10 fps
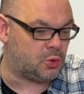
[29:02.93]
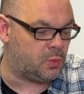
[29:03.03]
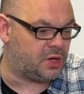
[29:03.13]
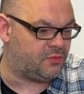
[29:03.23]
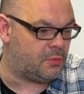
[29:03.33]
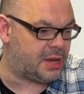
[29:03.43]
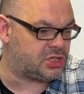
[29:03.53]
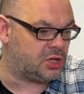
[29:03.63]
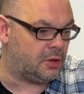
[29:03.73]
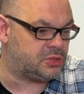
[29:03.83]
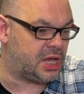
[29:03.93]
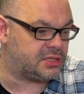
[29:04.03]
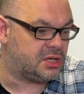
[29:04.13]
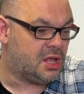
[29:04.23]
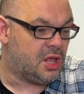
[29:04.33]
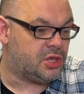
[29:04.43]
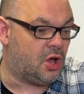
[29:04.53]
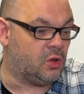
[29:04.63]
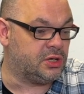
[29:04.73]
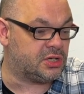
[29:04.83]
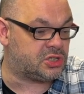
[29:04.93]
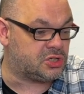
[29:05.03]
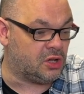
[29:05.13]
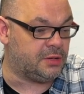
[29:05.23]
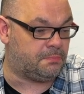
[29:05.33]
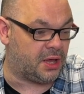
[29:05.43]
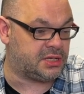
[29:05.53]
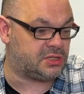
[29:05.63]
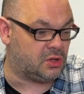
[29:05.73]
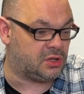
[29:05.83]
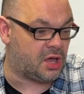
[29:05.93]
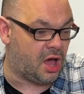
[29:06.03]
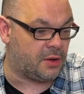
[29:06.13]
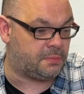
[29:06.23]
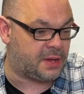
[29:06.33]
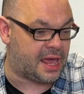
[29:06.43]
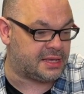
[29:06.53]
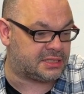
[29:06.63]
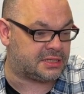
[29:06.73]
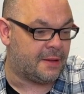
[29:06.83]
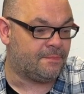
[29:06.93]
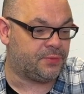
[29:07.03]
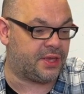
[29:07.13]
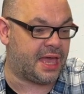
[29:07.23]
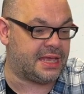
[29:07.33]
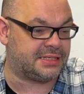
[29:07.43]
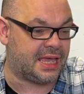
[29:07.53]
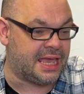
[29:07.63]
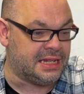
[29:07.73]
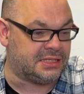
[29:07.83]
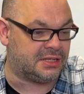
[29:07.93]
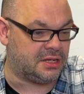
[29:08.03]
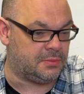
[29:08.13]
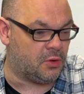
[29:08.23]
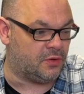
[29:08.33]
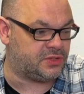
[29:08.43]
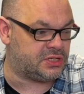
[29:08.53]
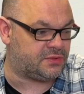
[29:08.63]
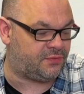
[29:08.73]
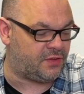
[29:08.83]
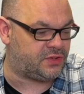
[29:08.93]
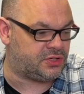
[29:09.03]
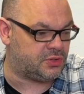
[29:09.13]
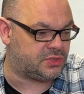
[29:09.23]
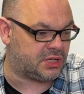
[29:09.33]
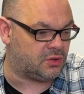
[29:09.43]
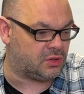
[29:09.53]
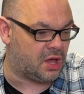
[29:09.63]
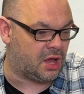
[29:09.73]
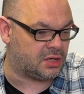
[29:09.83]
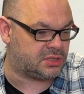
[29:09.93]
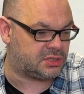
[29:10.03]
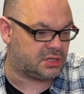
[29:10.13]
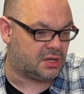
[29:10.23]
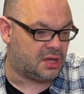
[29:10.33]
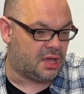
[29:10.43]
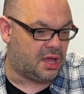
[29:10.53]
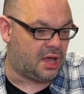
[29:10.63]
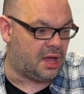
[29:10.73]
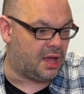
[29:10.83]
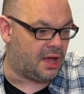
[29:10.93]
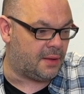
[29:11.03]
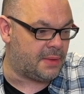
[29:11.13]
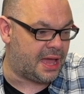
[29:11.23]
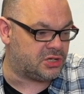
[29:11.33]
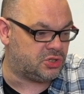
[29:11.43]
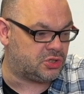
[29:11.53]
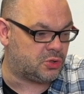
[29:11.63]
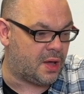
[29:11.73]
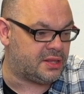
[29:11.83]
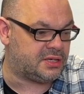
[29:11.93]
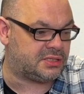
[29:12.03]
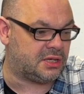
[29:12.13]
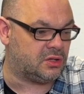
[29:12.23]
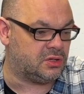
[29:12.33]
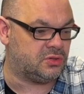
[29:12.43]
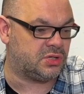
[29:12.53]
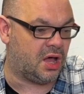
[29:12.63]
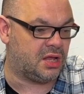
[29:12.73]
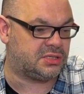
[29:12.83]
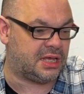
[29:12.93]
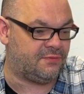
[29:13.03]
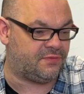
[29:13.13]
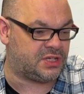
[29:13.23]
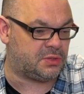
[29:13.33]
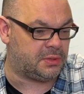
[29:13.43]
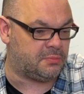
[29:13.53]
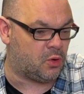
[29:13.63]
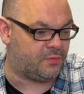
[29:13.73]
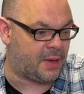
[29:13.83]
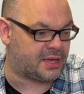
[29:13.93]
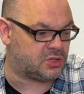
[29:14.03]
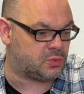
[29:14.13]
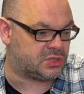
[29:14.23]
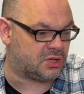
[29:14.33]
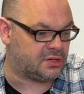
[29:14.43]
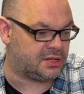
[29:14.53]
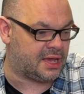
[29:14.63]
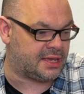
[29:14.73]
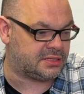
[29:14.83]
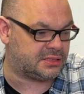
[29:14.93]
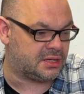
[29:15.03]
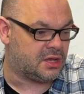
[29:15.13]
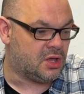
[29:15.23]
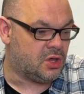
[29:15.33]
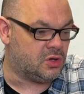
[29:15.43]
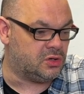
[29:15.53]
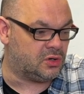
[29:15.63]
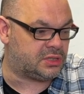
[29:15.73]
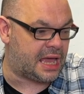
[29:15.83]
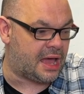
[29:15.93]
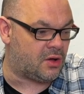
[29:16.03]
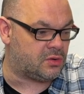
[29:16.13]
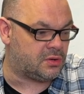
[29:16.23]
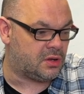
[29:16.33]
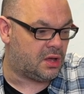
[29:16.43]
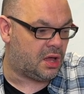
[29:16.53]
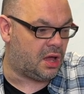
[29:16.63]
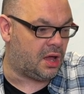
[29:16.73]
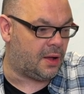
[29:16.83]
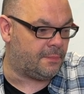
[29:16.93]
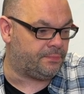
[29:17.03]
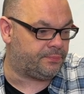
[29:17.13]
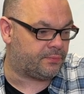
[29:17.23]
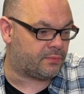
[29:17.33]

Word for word: wonderful magical object. You're holding a solid bicycle card case the case instantly morphs into 52 single cards. Um, as you square these single loose cards, they visibly morph back into a solid case. You look down um,